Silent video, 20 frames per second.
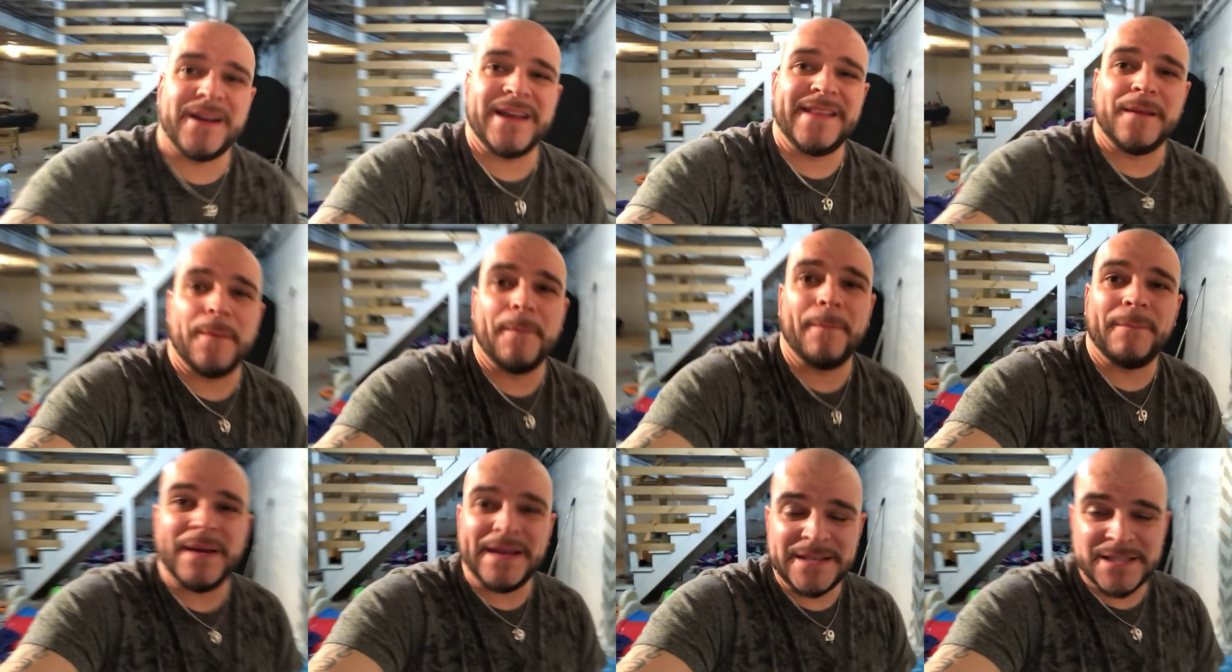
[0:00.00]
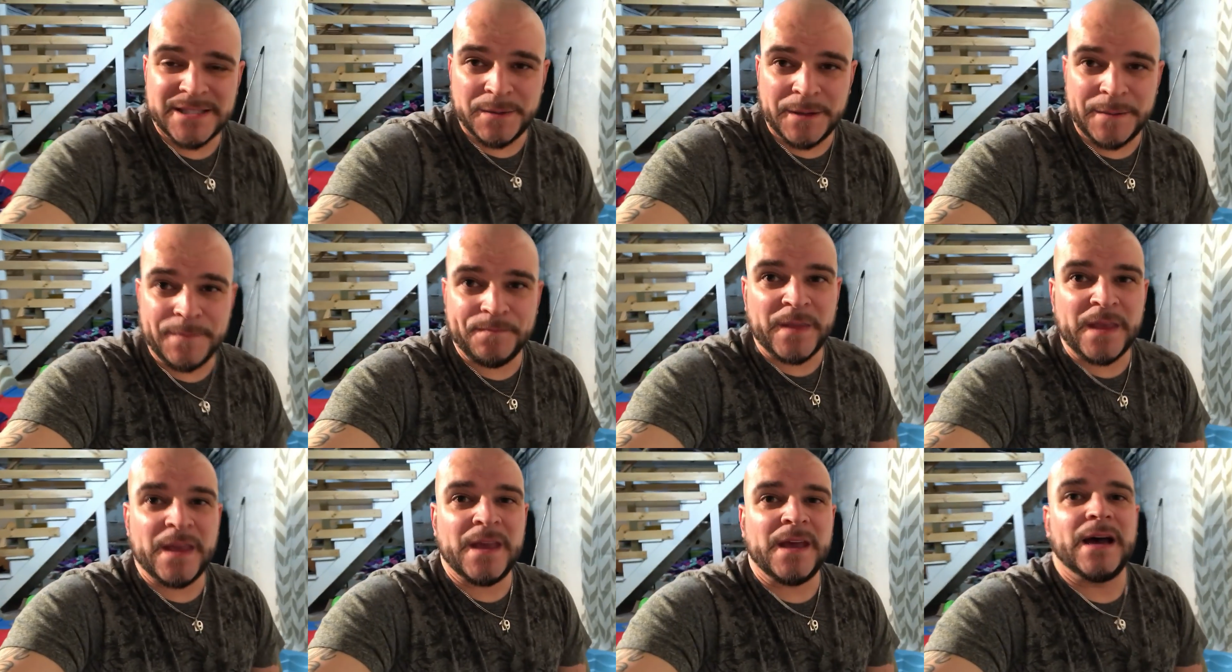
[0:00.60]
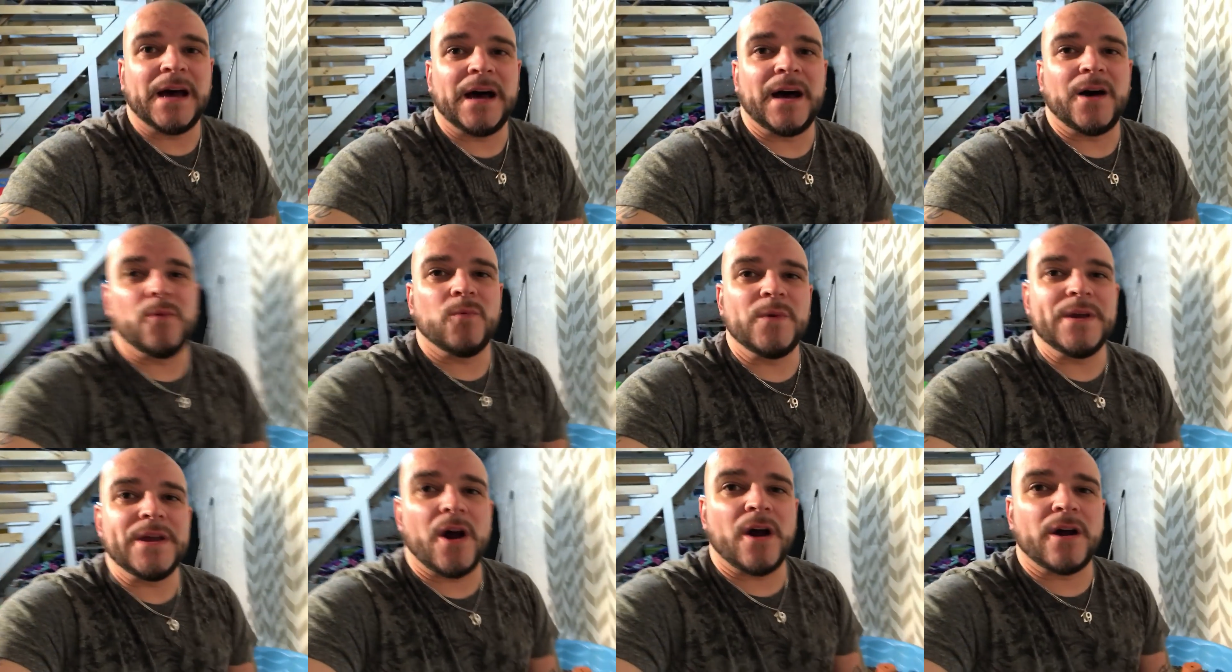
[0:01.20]
we are in the basement. Uh,
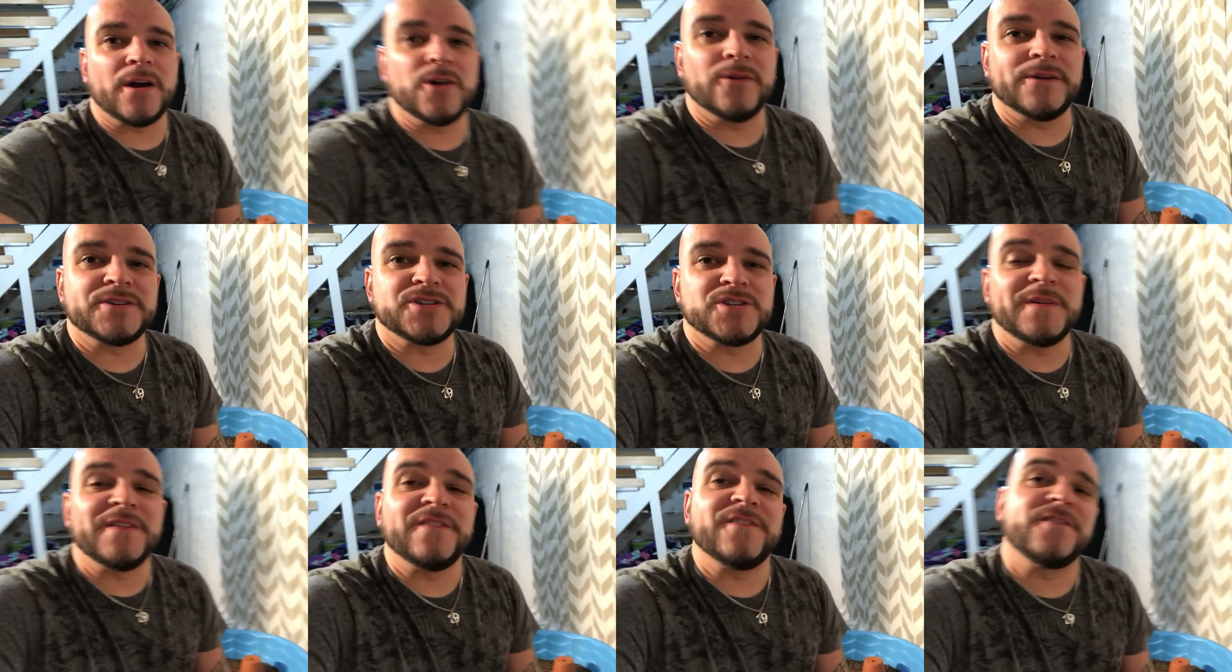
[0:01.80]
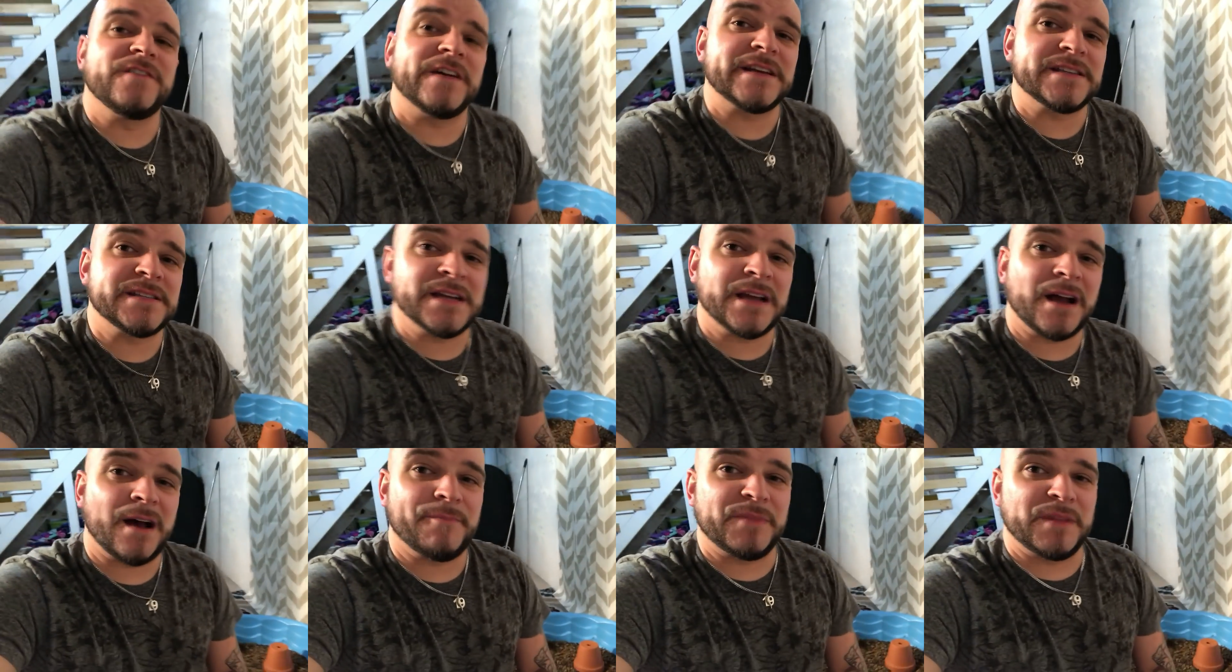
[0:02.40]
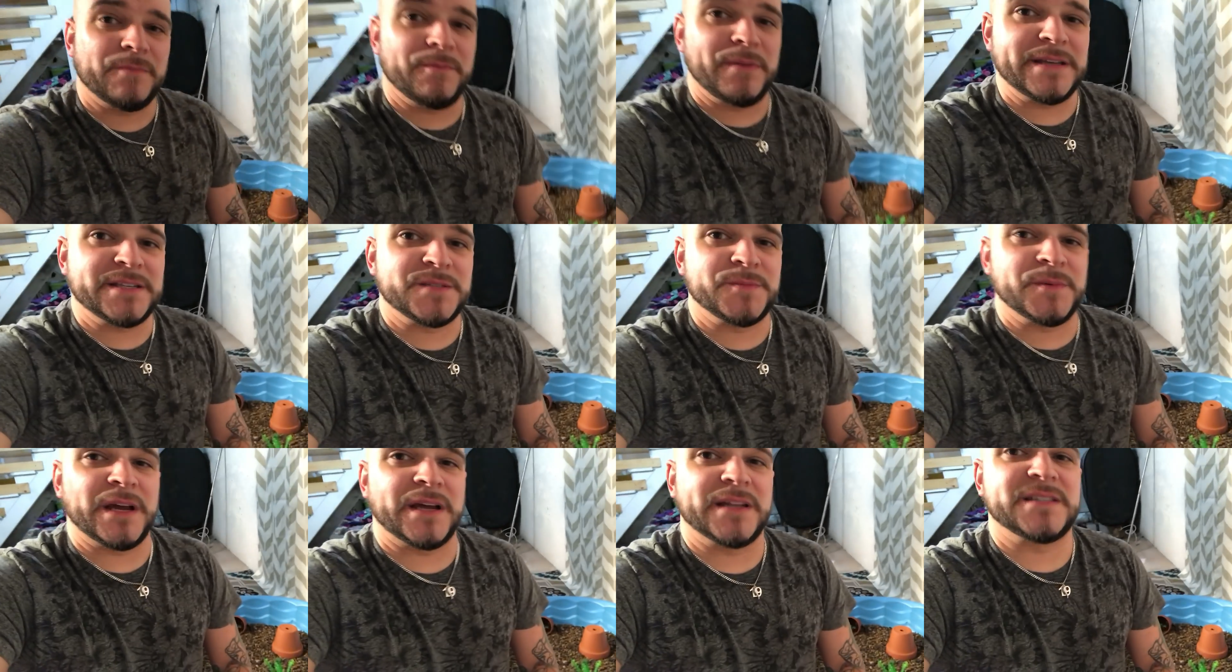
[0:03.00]
we are going to be fixing up the
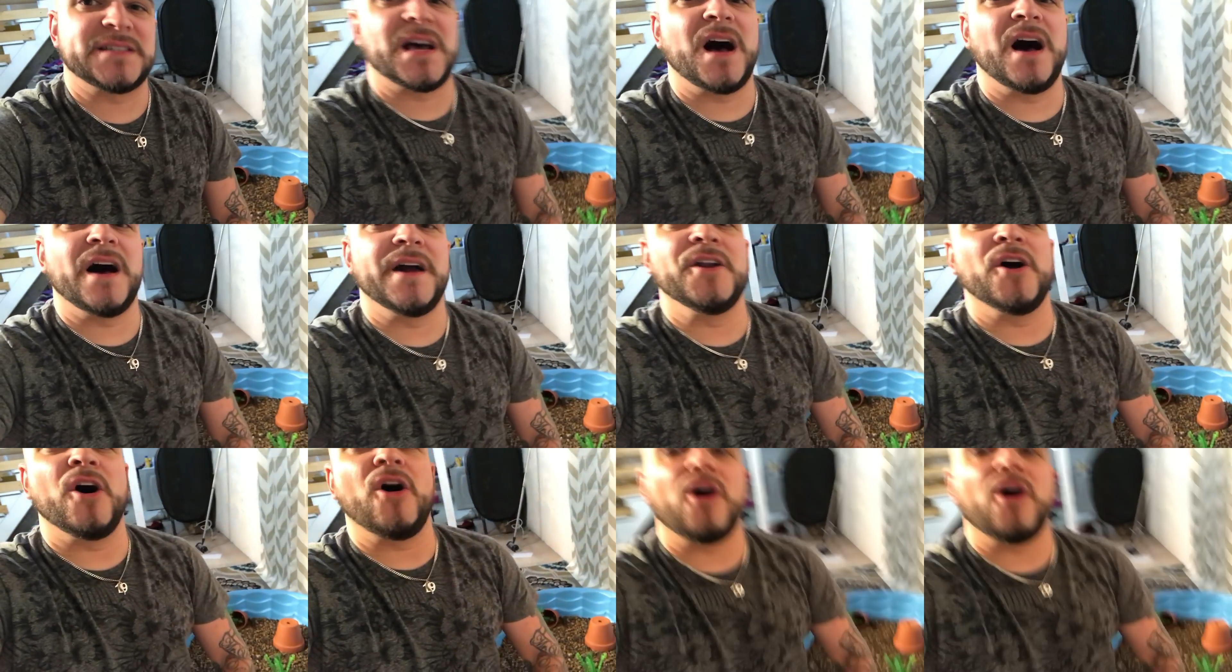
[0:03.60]
basement a ton